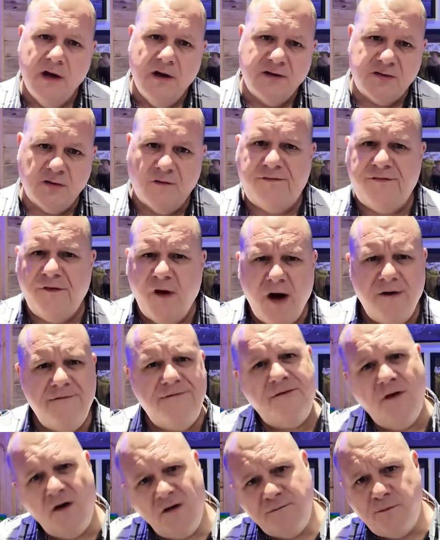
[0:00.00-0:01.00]
sort of
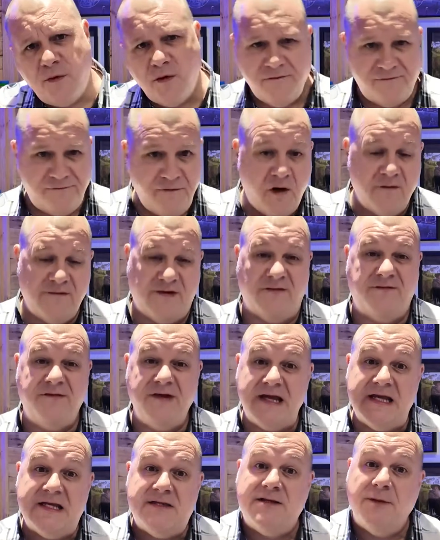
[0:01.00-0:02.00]
5.5, I
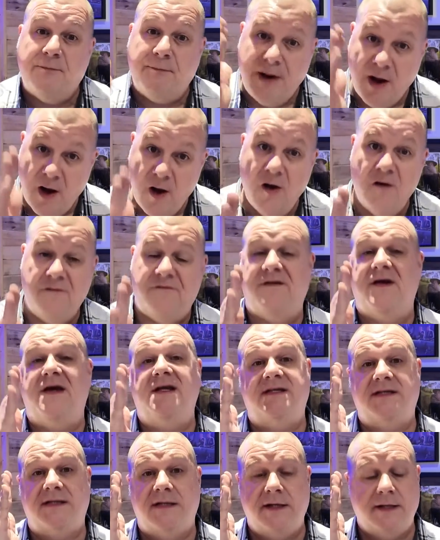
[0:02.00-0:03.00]
think is the
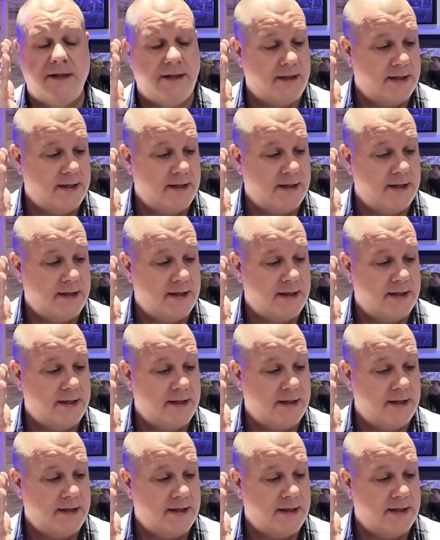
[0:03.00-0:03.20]
perfect